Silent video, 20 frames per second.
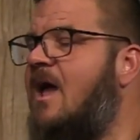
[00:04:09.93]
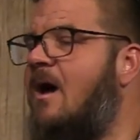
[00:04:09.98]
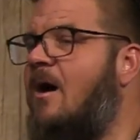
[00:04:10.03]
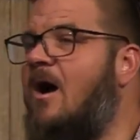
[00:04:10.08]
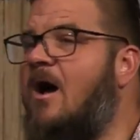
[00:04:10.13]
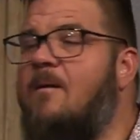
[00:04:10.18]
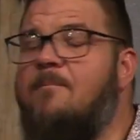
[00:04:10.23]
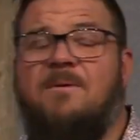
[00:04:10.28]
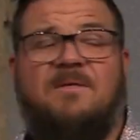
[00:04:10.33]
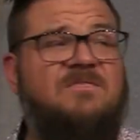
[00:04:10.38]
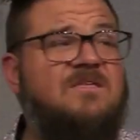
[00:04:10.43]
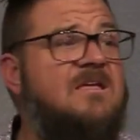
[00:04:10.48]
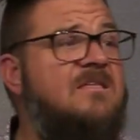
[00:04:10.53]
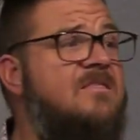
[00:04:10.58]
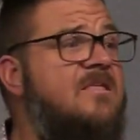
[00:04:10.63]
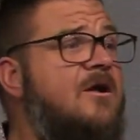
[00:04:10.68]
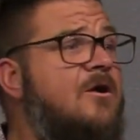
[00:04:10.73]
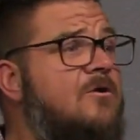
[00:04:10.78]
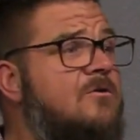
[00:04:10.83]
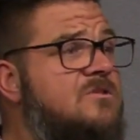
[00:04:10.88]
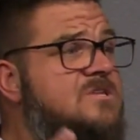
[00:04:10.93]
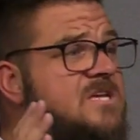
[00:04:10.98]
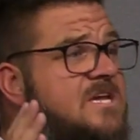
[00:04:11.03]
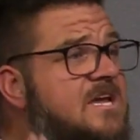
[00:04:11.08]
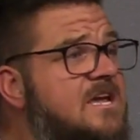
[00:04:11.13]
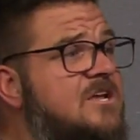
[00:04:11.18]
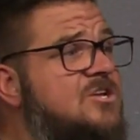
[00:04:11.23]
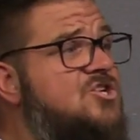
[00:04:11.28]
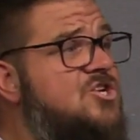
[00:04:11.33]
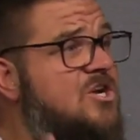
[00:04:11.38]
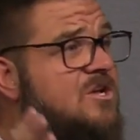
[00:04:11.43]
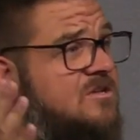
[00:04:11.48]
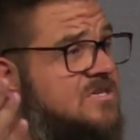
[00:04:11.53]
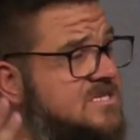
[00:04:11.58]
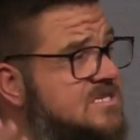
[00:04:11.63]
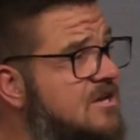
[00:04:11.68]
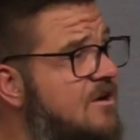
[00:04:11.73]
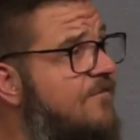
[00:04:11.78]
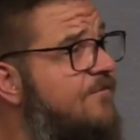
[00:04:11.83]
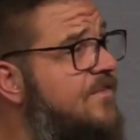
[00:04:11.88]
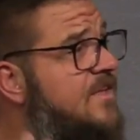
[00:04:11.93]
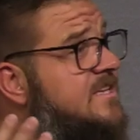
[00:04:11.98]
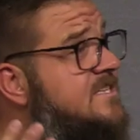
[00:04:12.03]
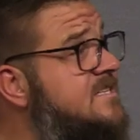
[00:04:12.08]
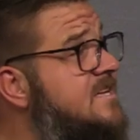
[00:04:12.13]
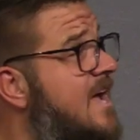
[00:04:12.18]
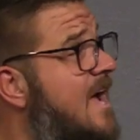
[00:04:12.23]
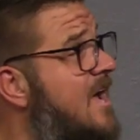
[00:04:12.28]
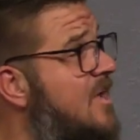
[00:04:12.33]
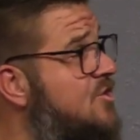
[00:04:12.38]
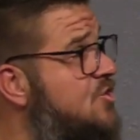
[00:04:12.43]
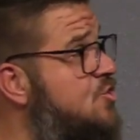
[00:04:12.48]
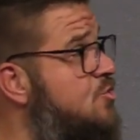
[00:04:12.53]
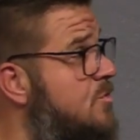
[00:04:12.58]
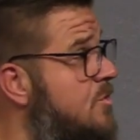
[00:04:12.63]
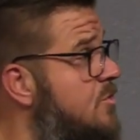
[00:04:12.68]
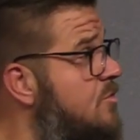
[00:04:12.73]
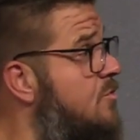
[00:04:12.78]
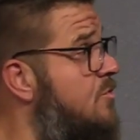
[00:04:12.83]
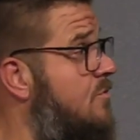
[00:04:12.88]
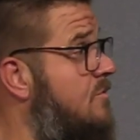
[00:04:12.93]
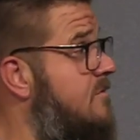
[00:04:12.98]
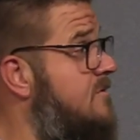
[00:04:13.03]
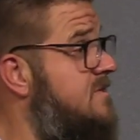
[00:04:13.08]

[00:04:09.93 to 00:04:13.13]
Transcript: uh, but then they're teaching stuff that's not true,